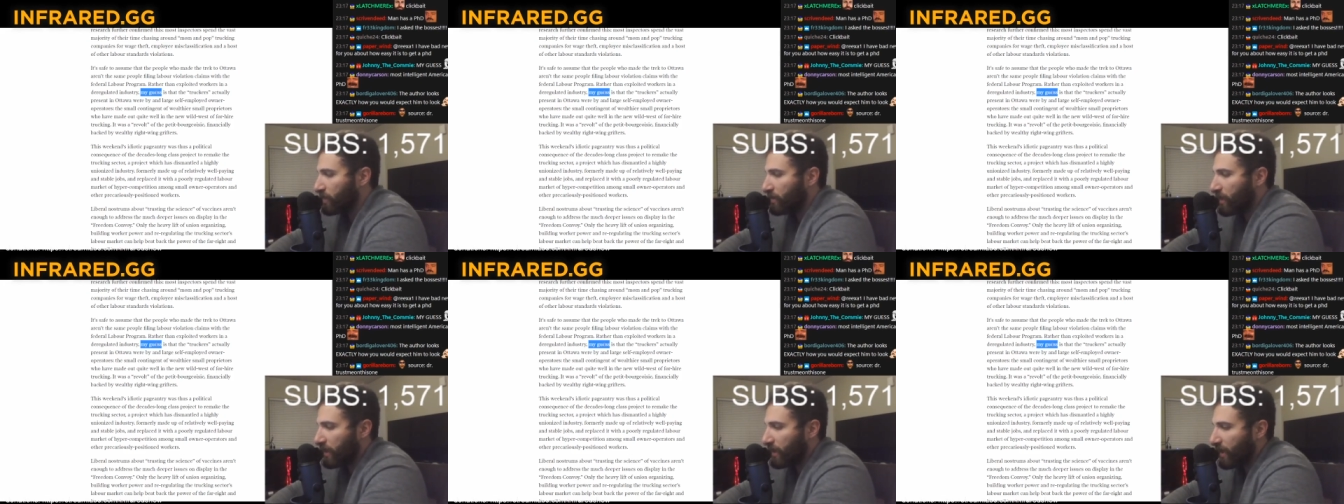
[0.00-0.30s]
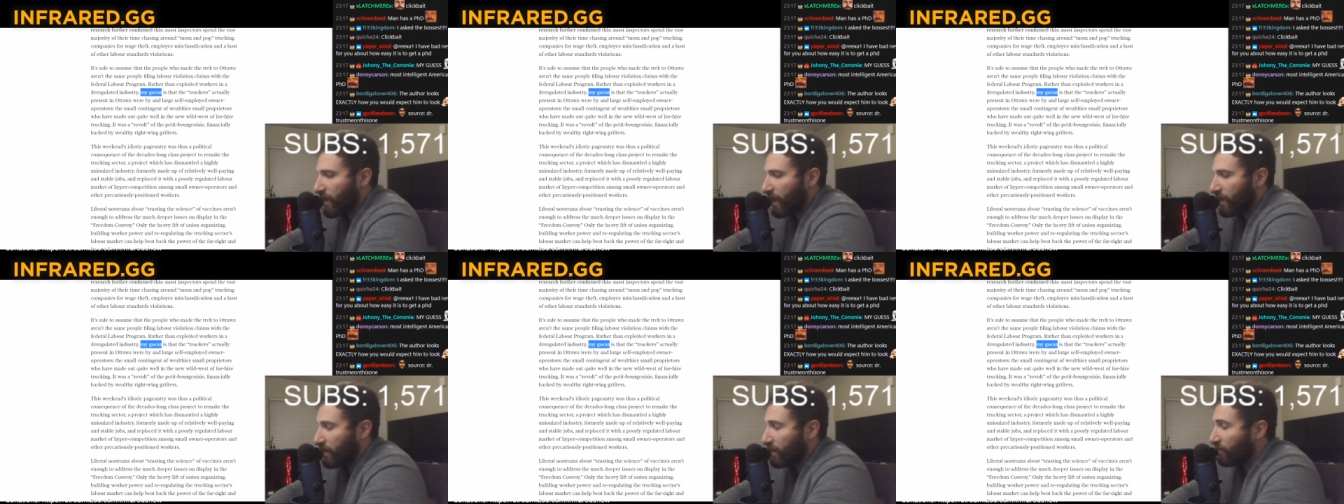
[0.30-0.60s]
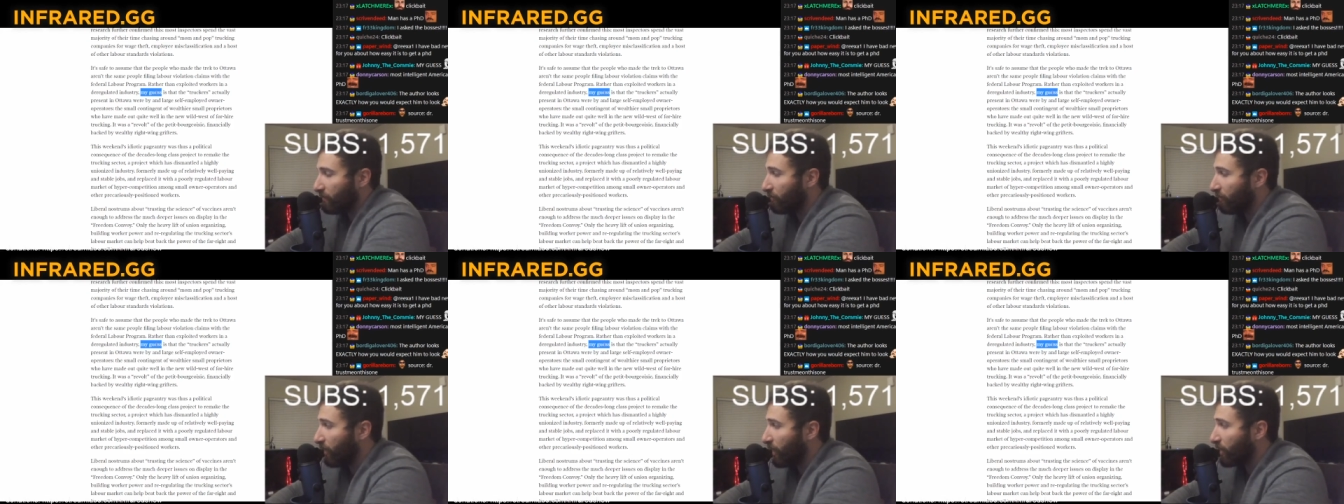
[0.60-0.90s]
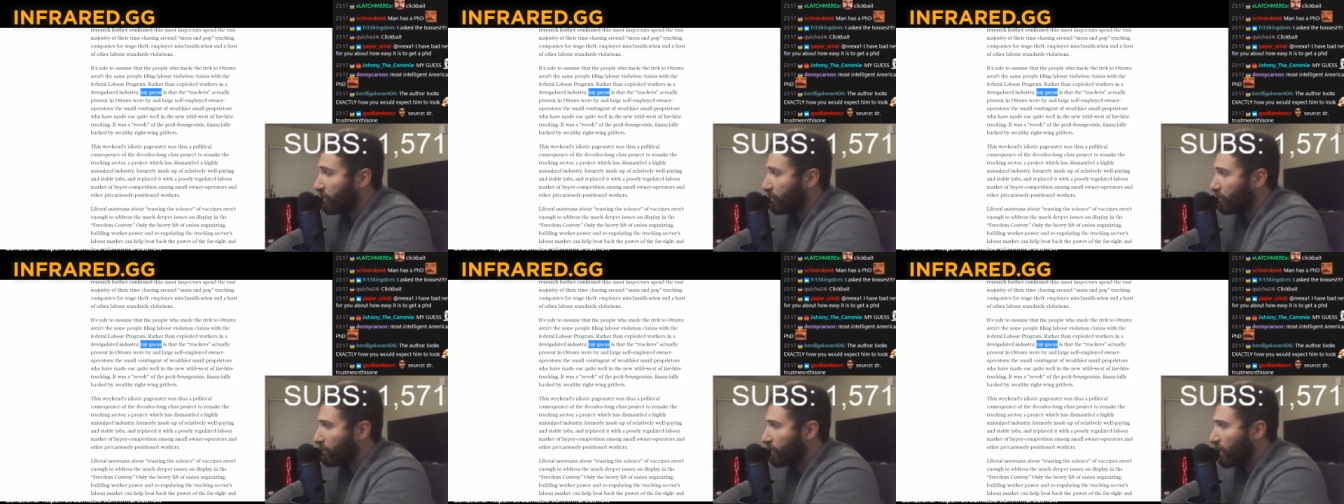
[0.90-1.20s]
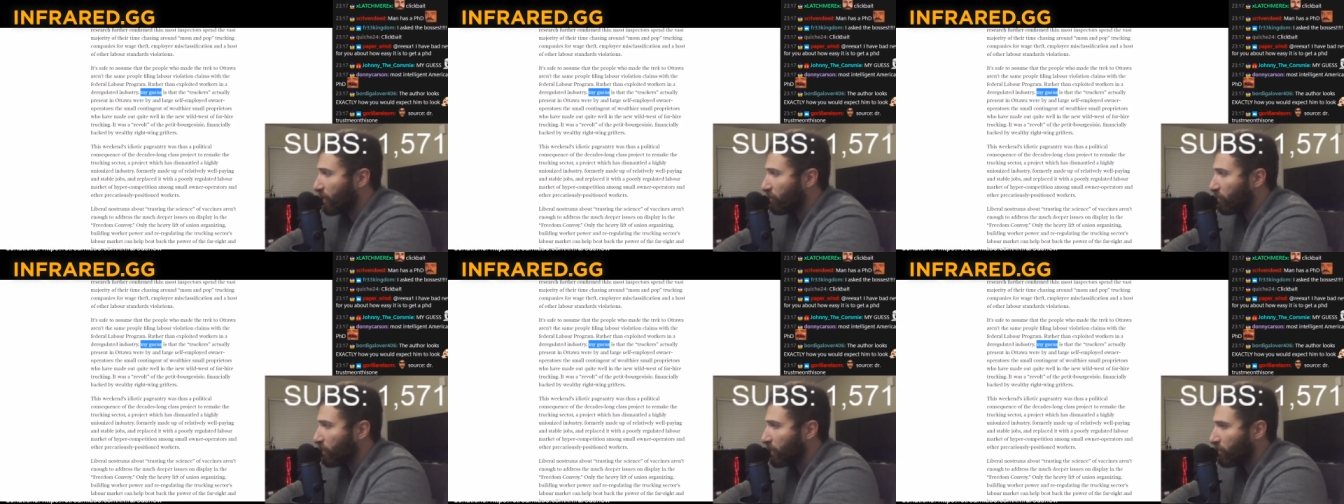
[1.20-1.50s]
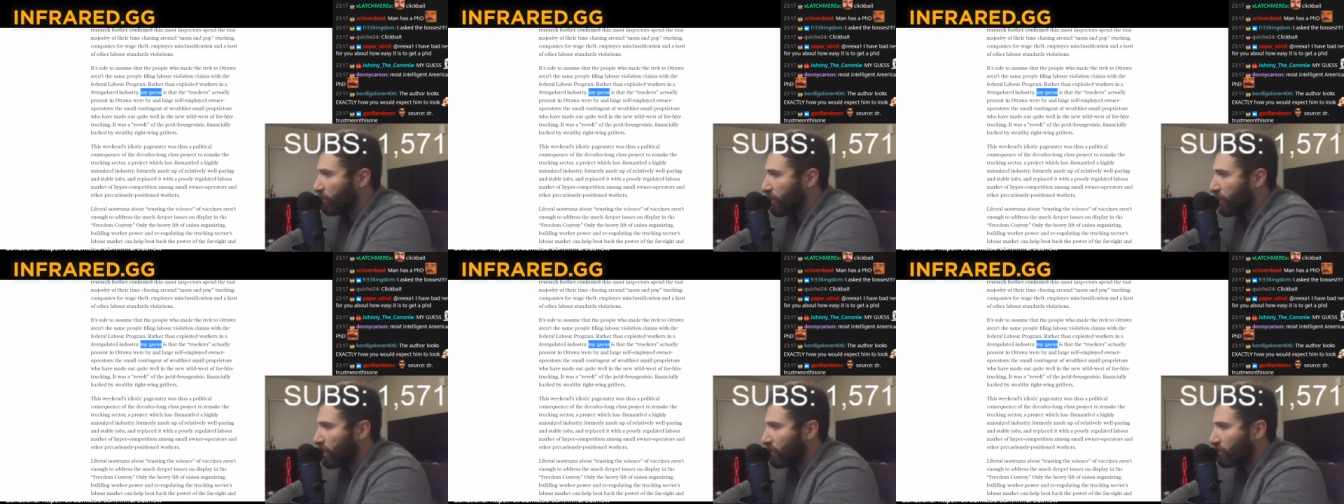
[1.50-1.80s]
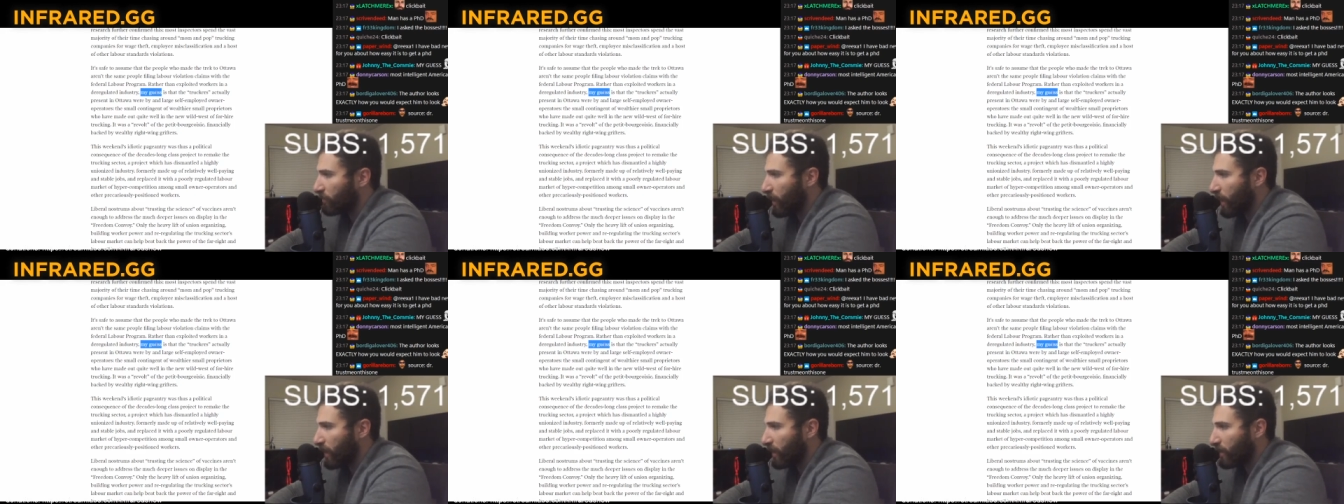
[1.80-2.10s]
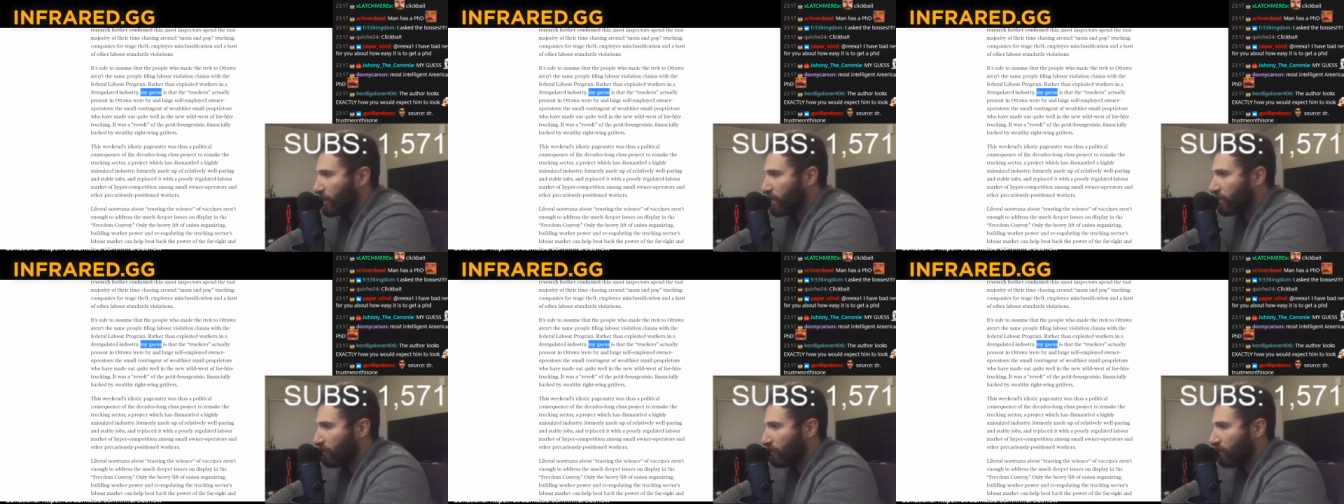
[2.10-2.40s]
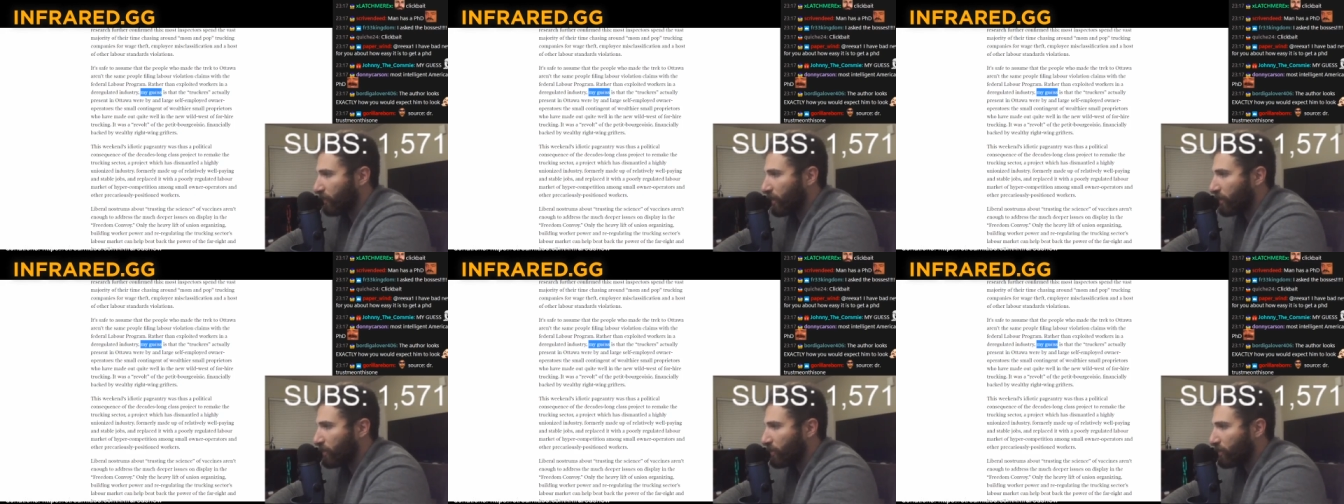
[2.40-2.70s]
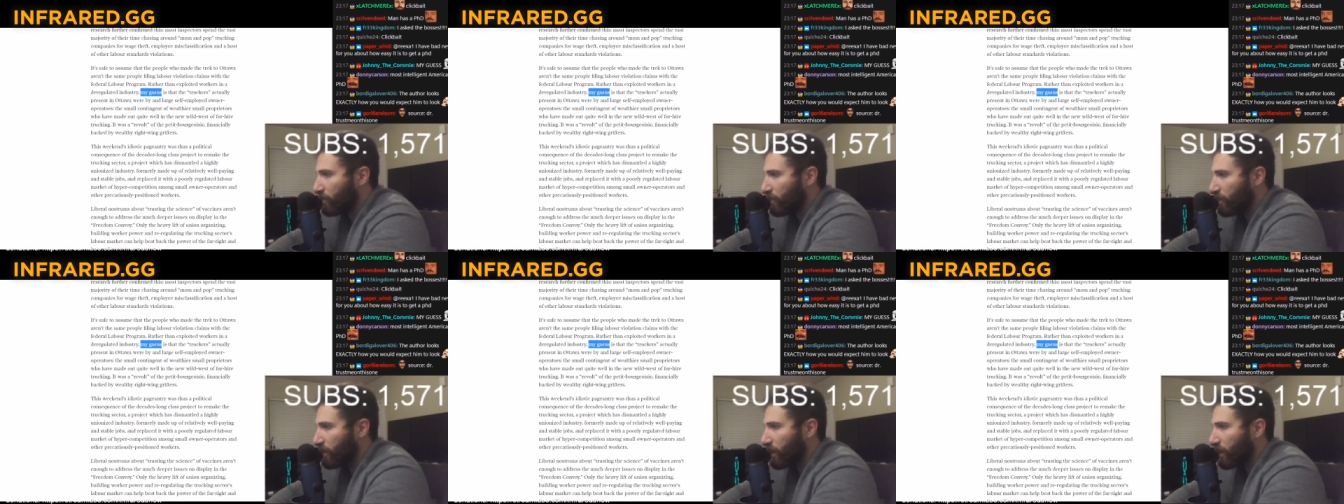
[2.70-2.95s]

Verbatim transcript: they can't get fired that way, right? They're not going to get fired.